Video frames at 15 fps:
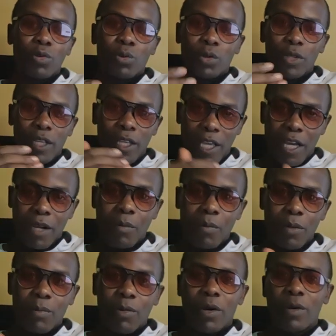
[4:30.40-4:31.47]
to the young
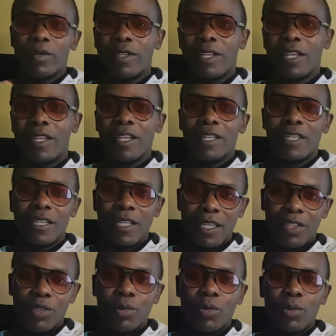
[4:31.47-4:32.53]
people out there that
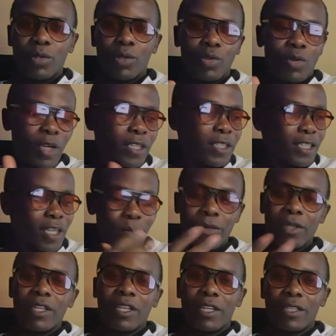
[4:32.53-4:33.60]
they should try
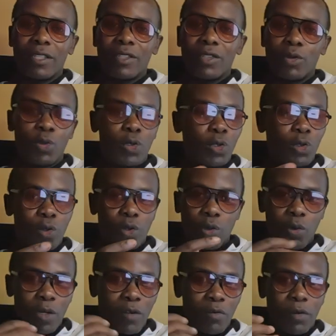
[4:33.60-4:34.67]
something else. You should not
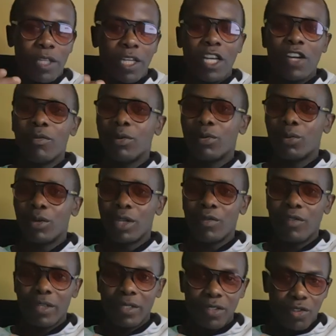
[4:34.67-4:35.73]
wait for the government to
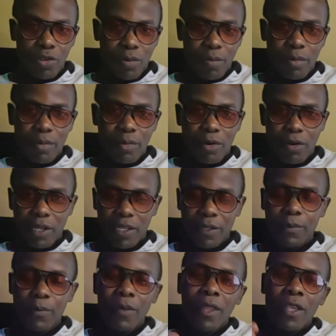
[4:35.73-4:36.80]
give us job,
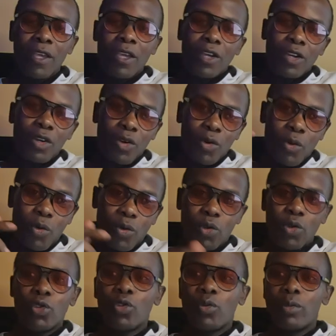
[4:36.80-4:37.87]
okay?
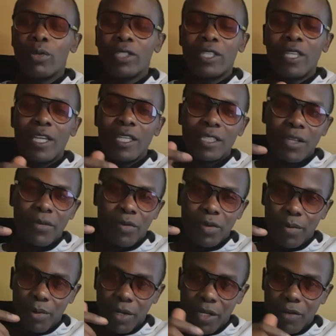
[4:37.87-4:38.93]
YouTube is there, it's a
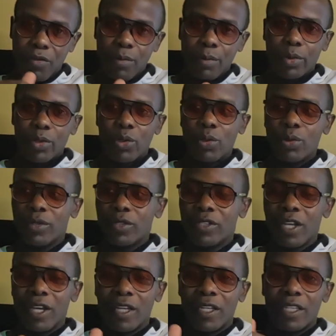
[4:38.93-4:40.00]
free platform to
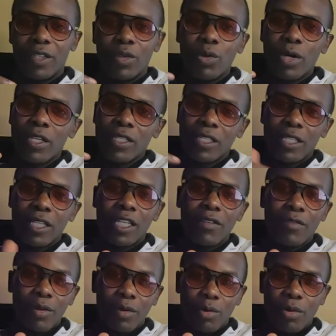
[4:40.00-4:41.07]
use, and you can start
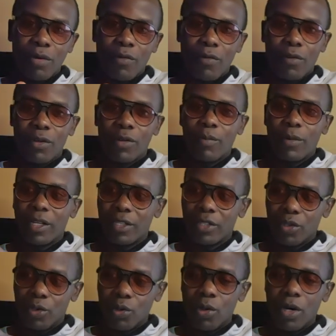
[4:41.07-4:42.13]
even with your phone. But
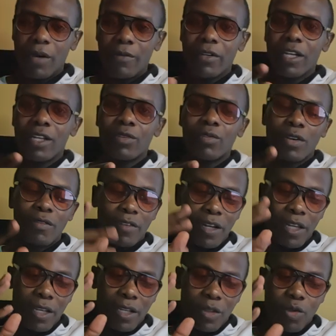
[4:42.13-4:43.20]
you, African Traveler,